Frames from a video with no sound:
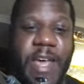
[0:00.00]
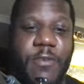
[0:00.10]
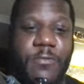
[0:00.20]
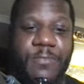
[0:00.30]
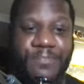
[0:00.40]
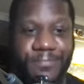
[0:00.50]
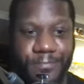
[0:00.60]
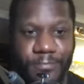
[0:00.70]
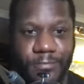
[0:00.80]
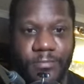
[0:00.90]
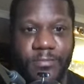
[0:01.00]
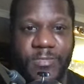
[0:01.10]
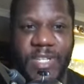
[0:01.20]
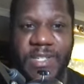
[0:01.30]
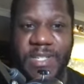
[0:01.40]
out
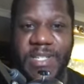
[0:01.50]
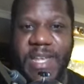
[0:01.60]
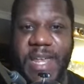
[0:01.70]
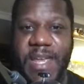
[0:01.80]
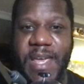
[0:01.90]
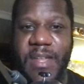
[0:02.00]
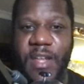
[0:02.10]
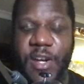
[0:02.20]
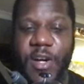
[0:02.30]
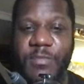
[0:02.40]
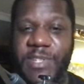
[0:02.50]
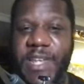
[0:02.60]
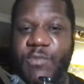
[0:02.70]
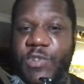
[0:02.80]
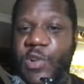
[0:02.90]
to say that
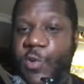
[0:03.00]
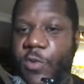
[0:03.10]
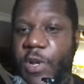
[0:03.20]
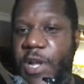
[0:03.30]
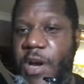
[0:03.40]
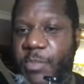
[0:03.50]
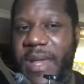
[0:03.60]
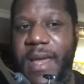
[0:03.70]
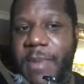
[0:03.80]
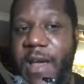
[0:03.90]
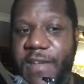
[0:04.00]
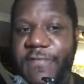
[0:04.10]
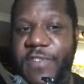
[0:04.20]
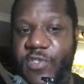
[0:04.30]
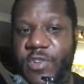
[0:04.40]
OpSec was caught LARPing about
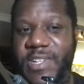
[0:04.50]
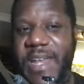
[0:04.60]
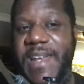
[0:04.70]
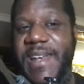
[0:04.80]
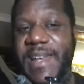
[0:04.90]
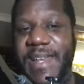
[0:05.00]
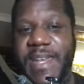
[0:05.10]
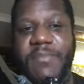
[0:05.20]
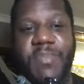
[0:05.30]
infrastructure in a deleted